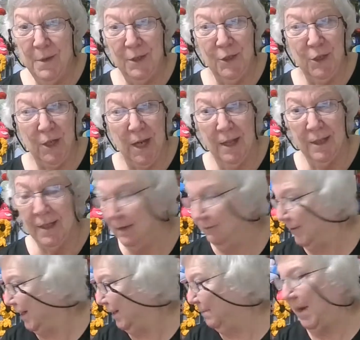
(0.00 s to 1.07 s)
Michelle,
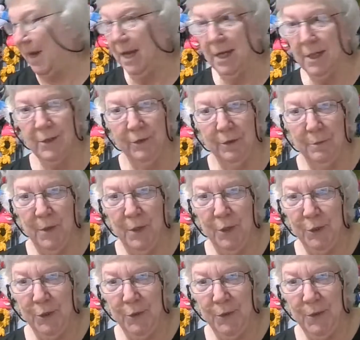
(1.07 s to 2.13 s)
I've got a box from
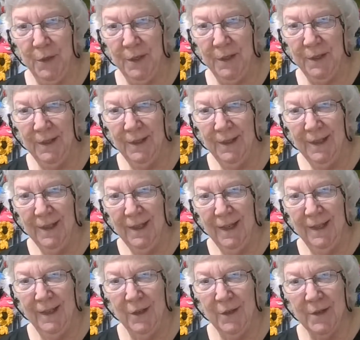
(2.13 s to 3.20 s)
you.
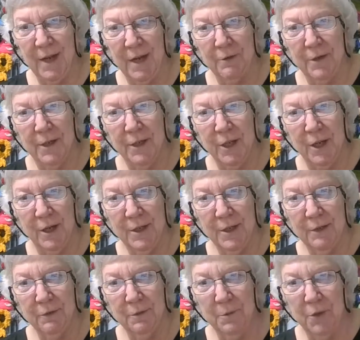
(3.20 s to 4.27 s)
And there's Irish
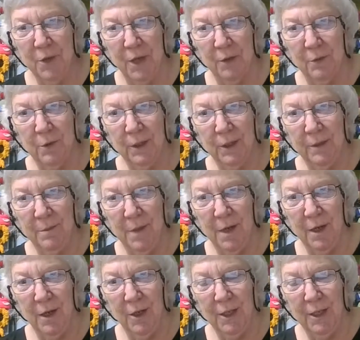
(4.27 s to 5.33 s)
hugs from Jacqueline
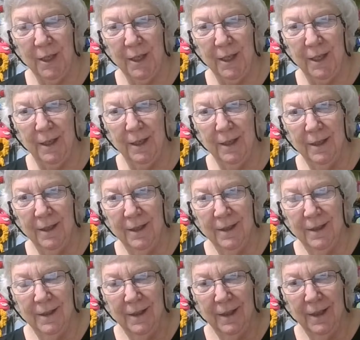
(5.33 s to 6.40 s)
Marley.
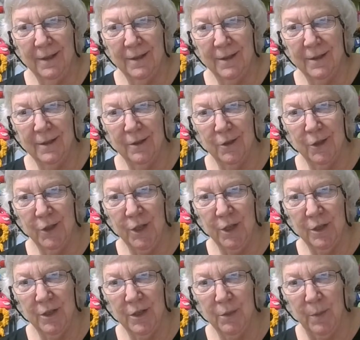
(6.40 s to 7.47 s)
And Scottish
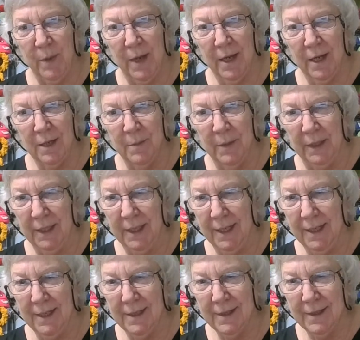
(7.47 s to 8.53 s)
hugs back, my
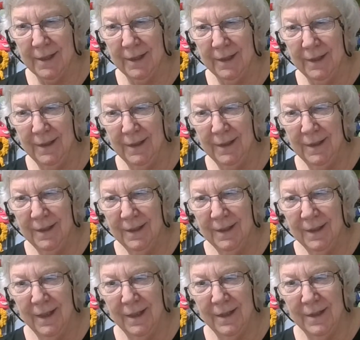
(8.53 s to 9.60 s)
lass.
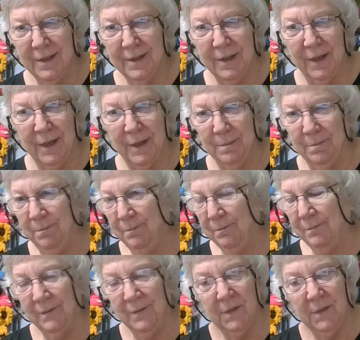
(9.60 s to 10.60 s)
And Sam,